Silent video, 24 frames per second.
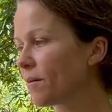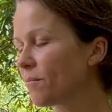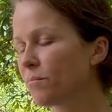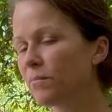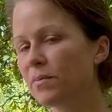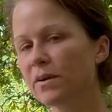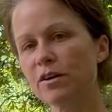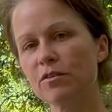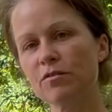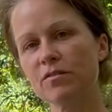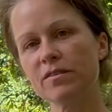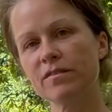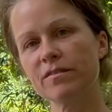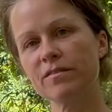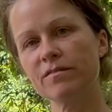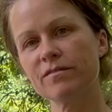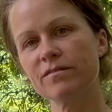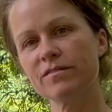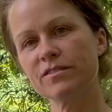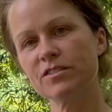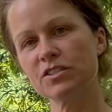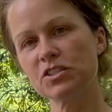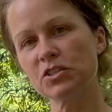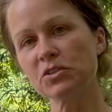But
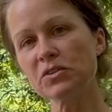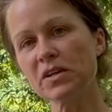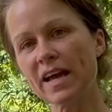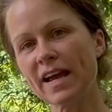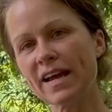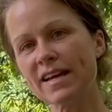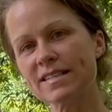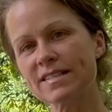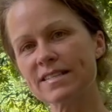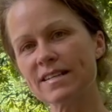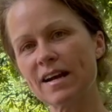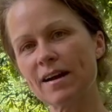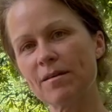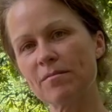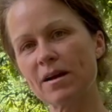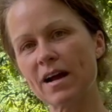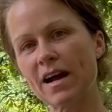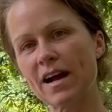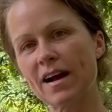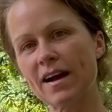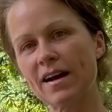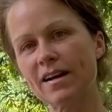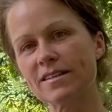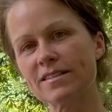till next time,
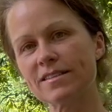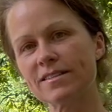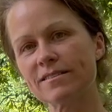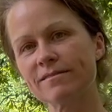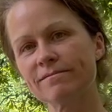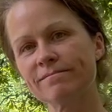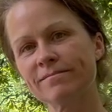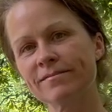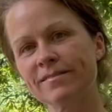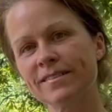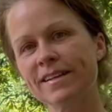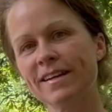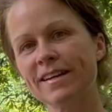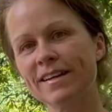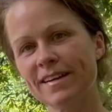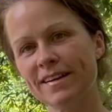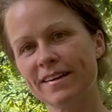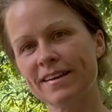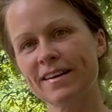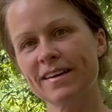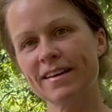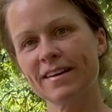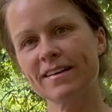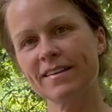guys,
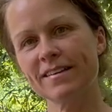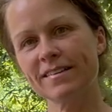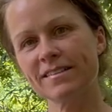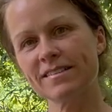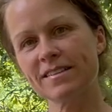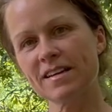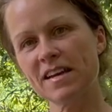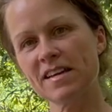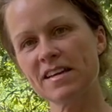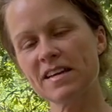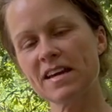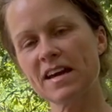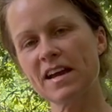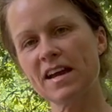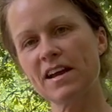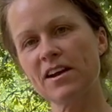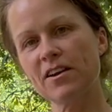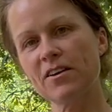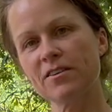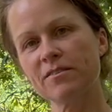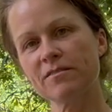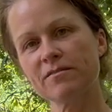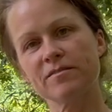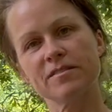take
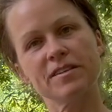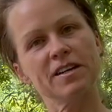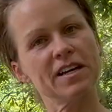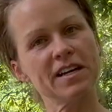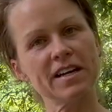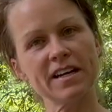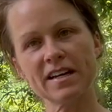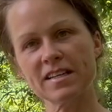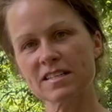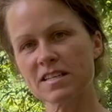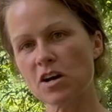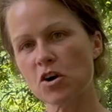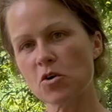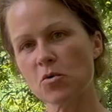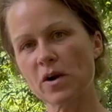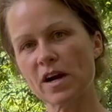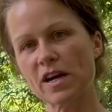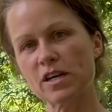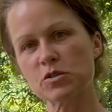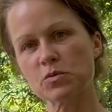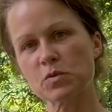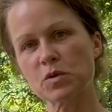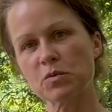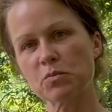care, and as
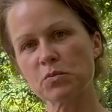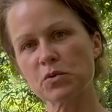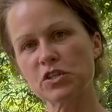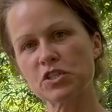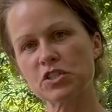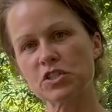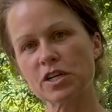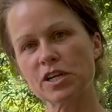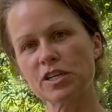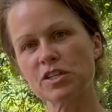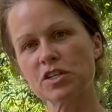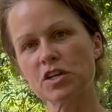always, we appreciate